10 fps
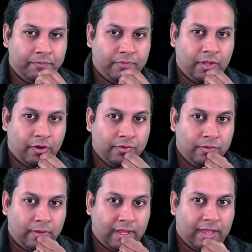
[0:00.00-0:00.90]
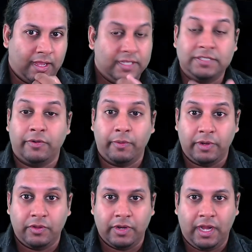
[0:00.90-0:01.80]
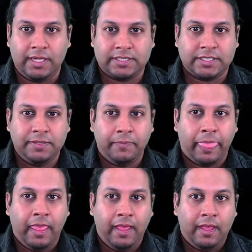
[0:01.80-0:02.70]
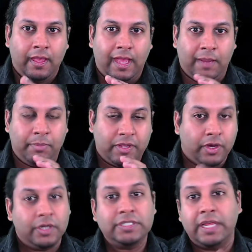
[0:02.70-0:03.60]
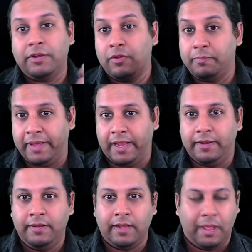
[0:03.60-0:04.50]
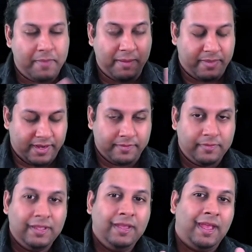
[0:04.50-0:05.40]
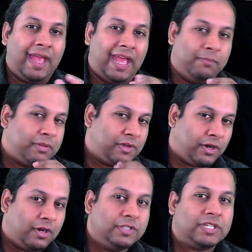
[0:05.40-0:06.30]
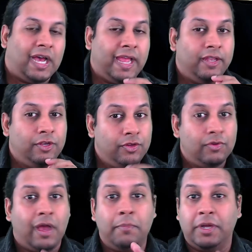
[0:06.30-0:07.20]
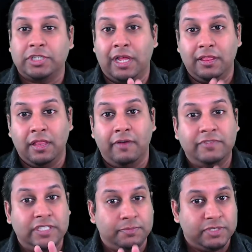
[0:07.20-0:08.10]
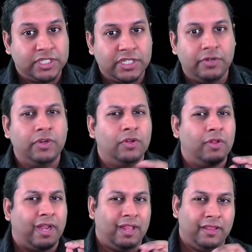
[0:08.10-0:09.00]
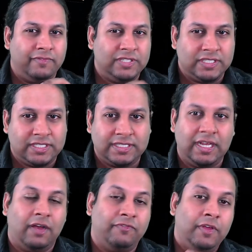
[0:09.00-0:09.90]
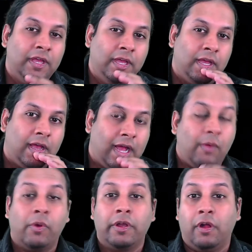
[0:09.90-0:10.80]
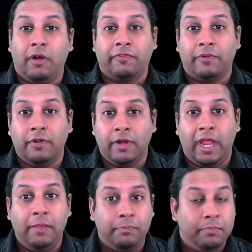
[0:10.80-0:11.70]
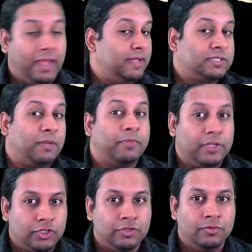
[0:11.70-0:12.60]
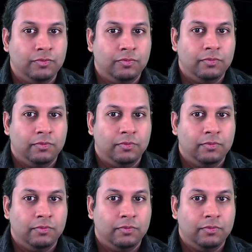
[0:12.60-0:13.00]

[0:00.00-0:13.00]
You know, is there anyone you could ask? And because I'd known Ben, I met Ben, and because I knew how much I loved his material and I loved his stuff, I wanted to offer a something to